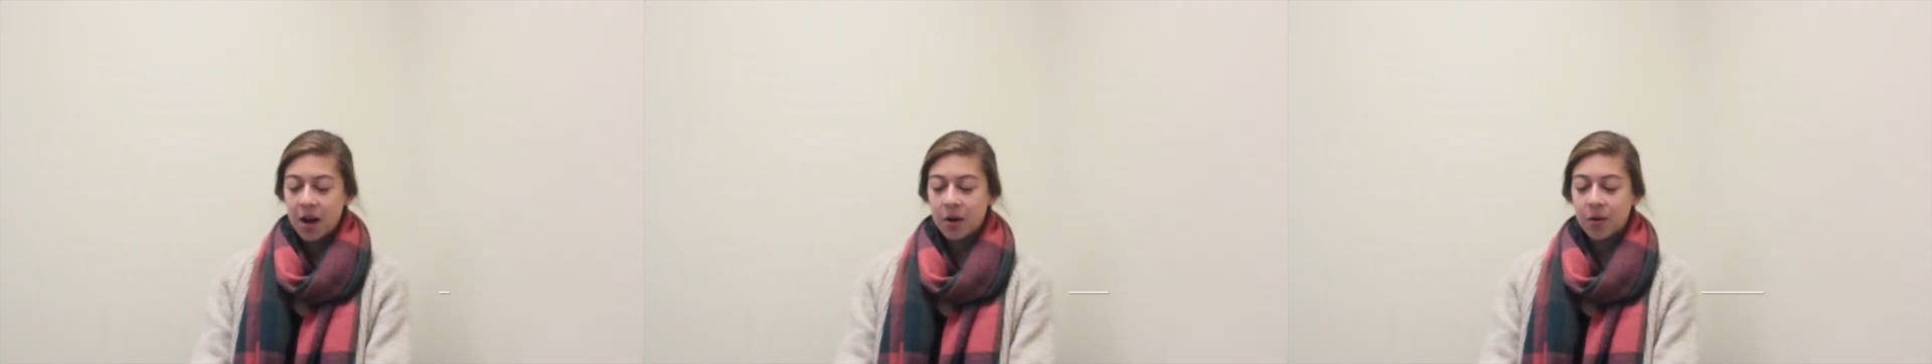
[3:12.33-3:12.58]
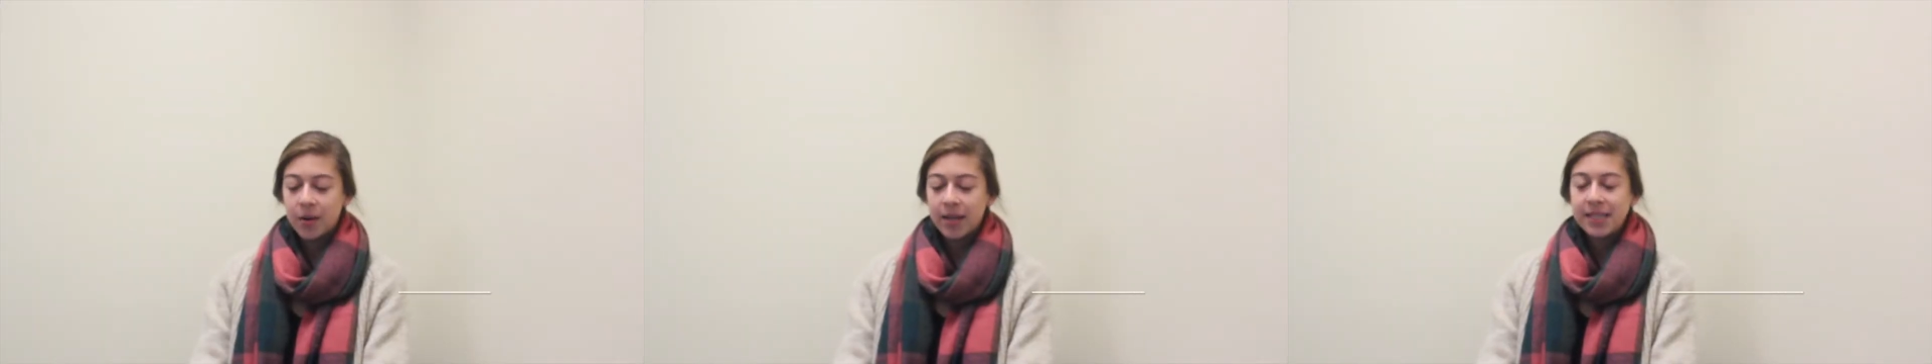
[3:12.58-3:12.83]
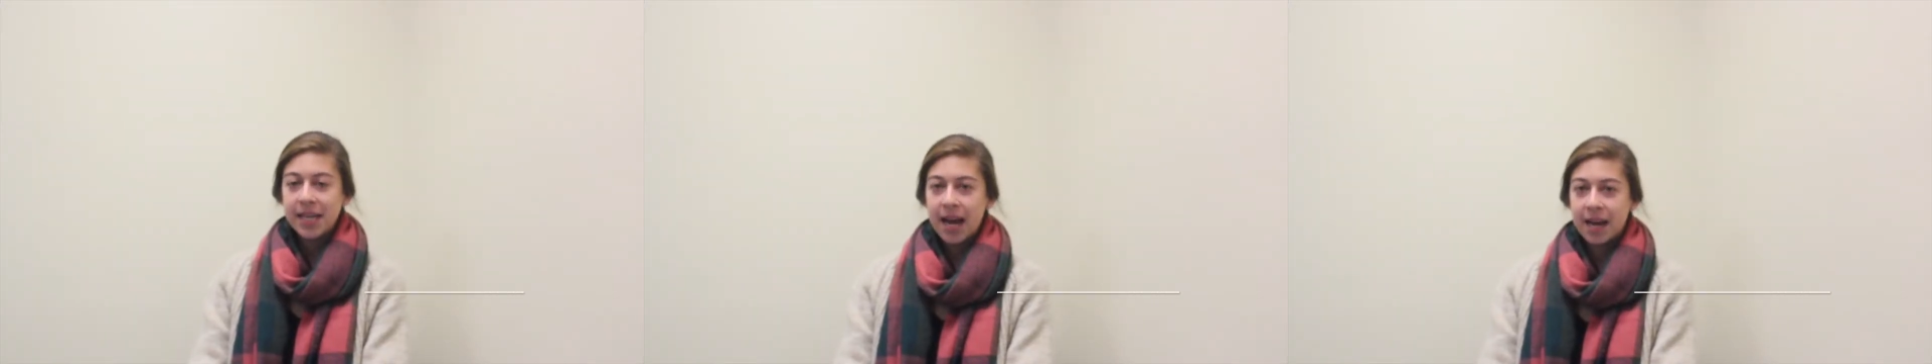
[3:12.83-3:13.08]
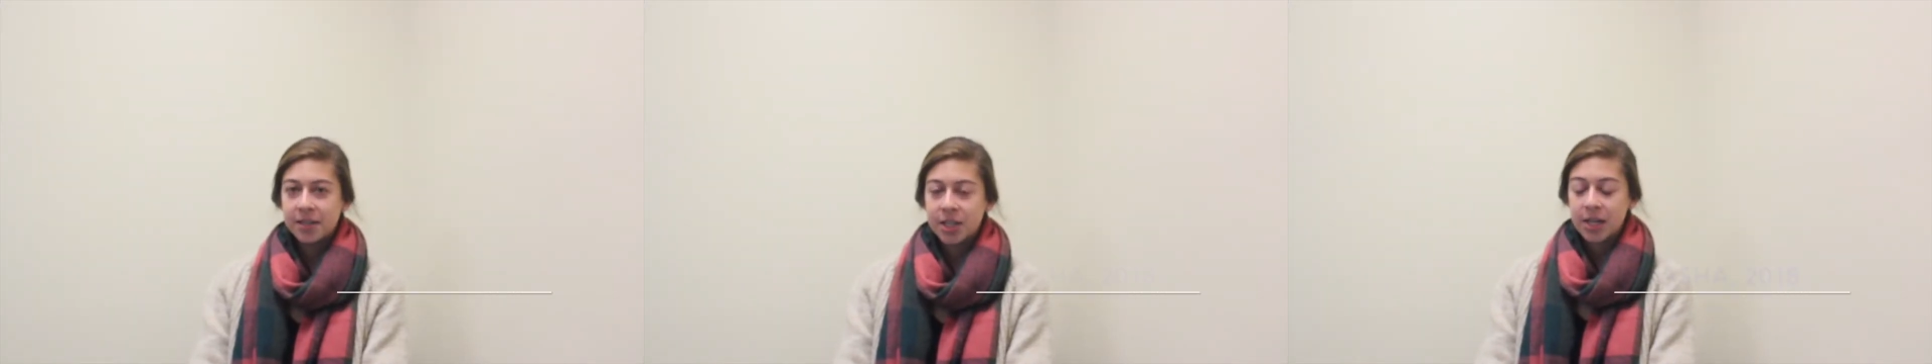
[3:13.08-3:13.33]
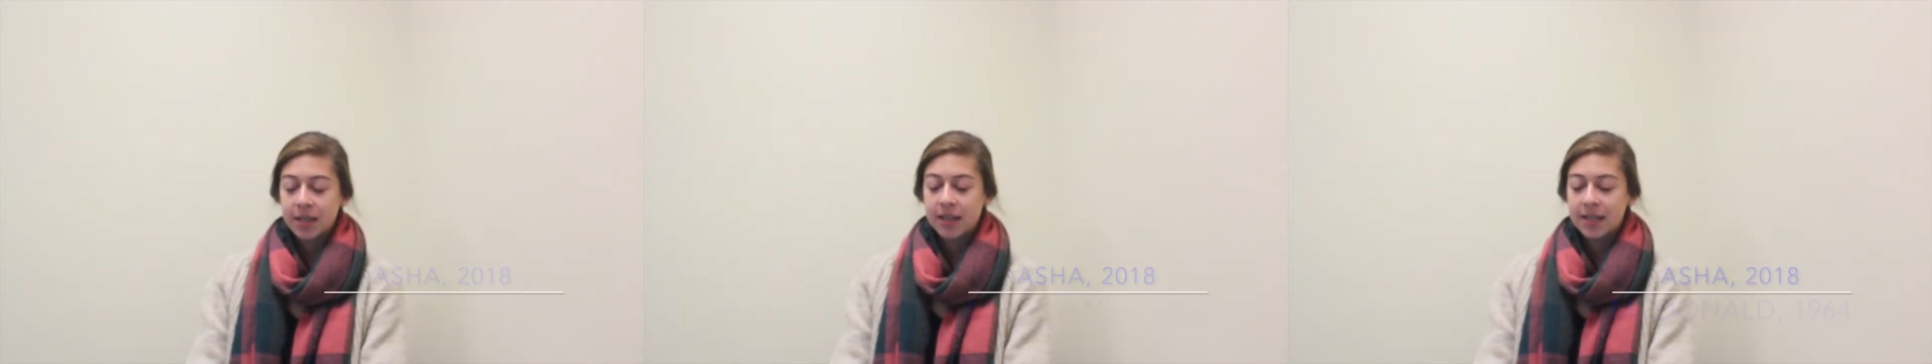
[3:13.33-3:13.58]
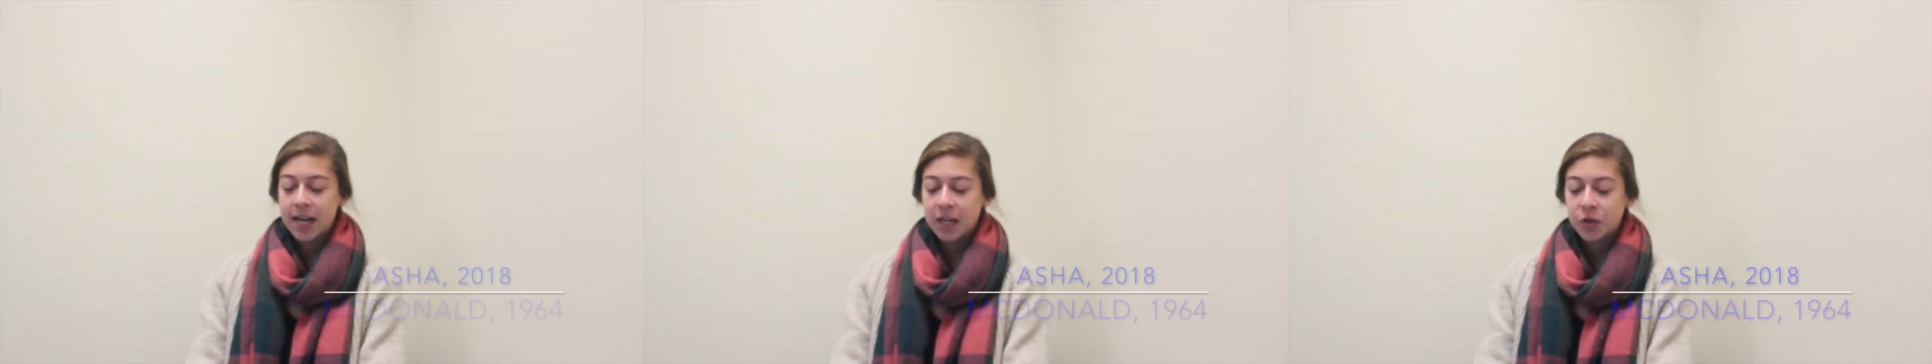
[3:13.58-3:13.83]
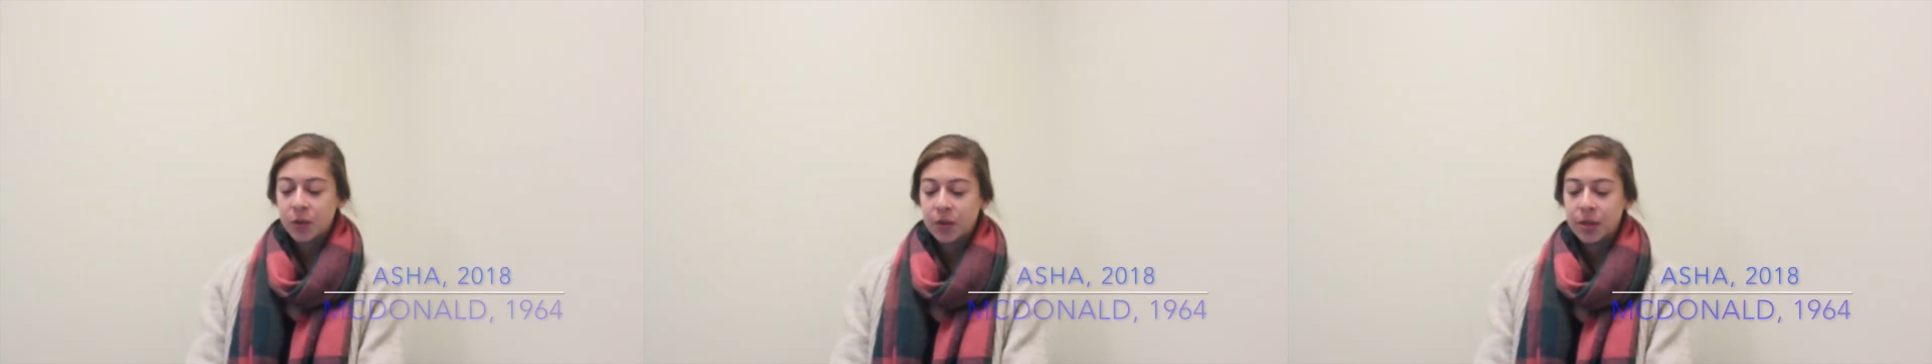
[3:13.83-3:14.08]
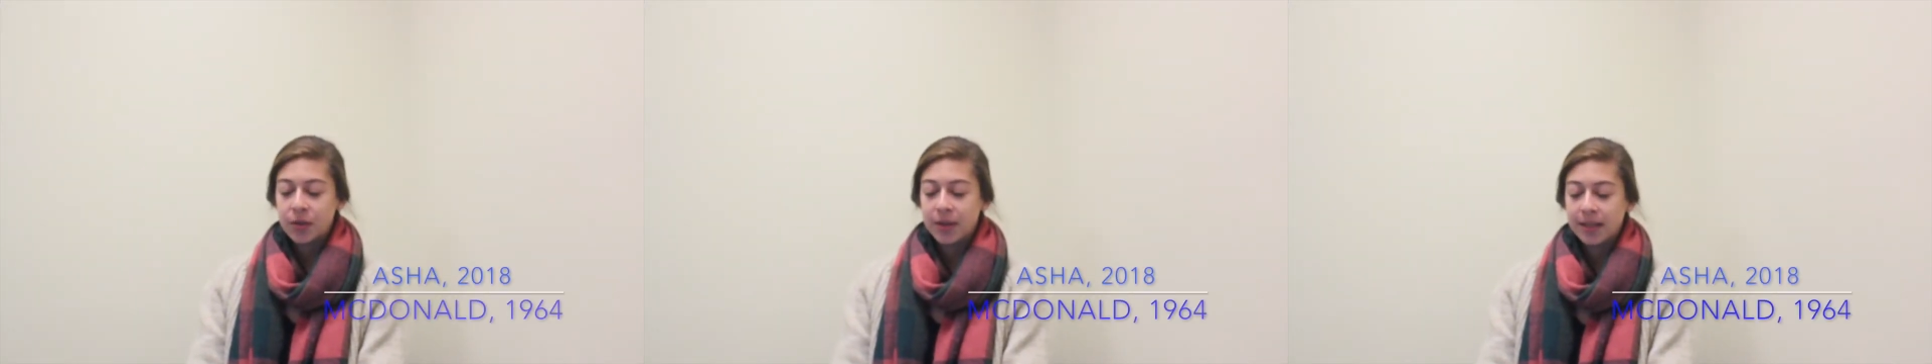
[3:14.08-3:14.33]
According to ASHA,
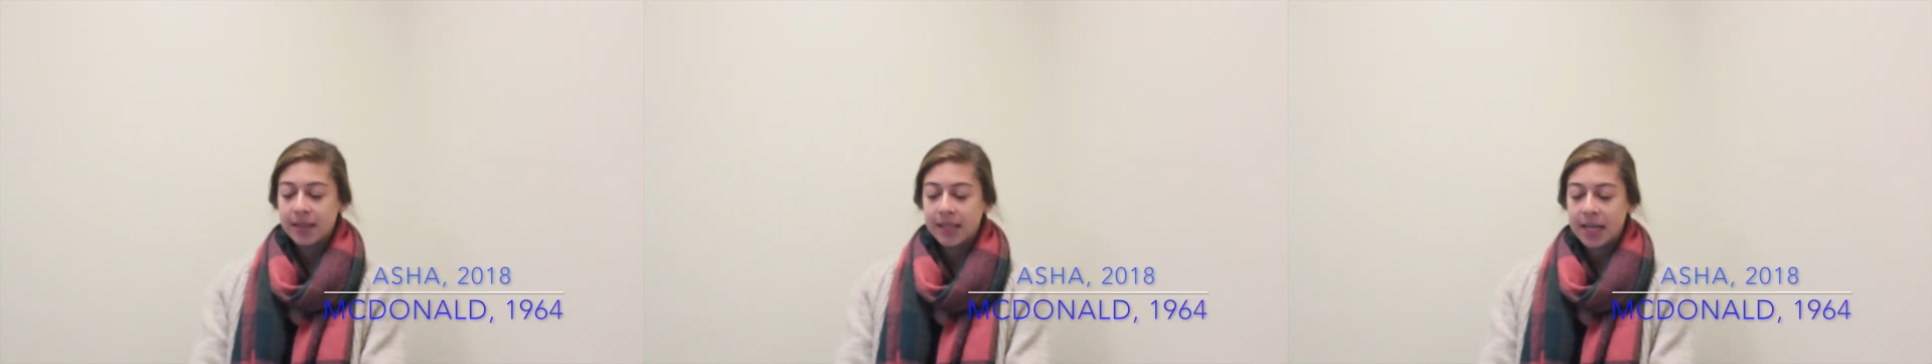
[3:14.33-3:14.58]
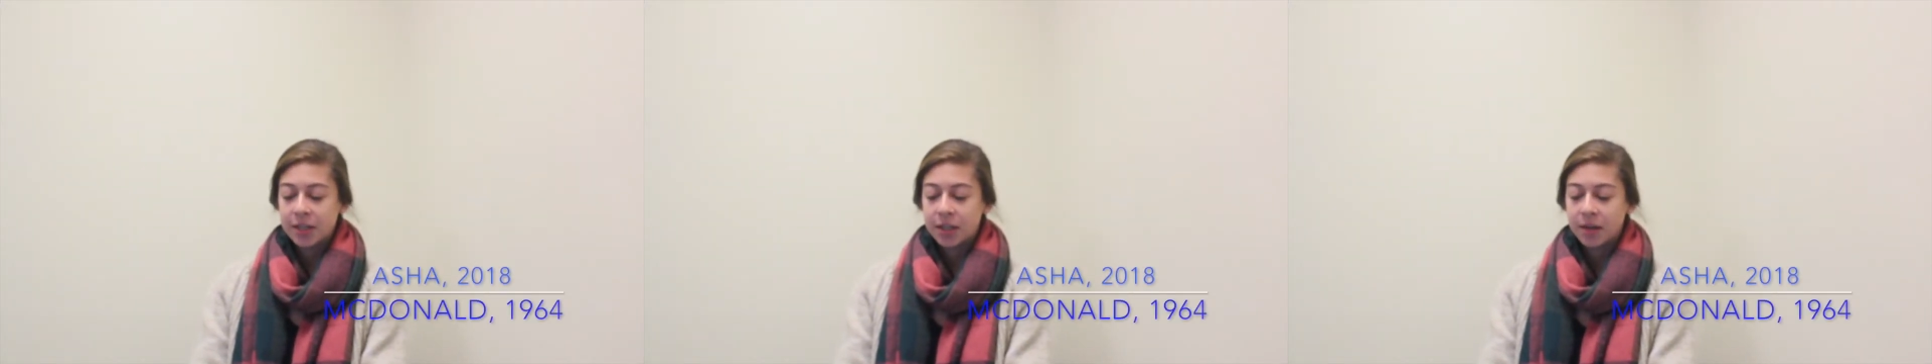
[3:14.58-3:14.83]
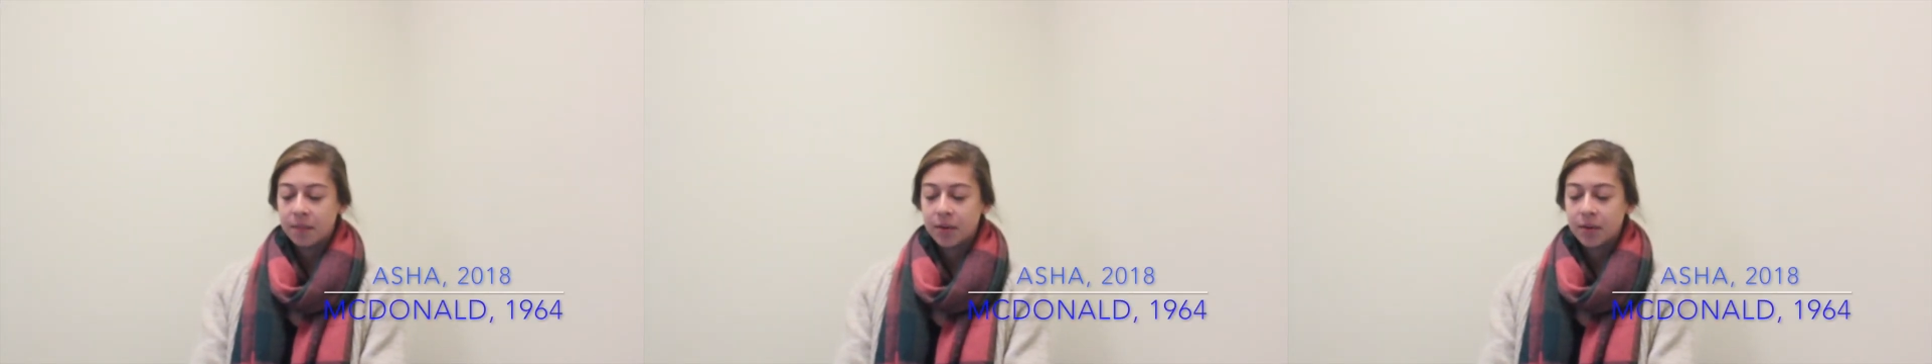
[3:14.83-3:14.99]
contextual utilization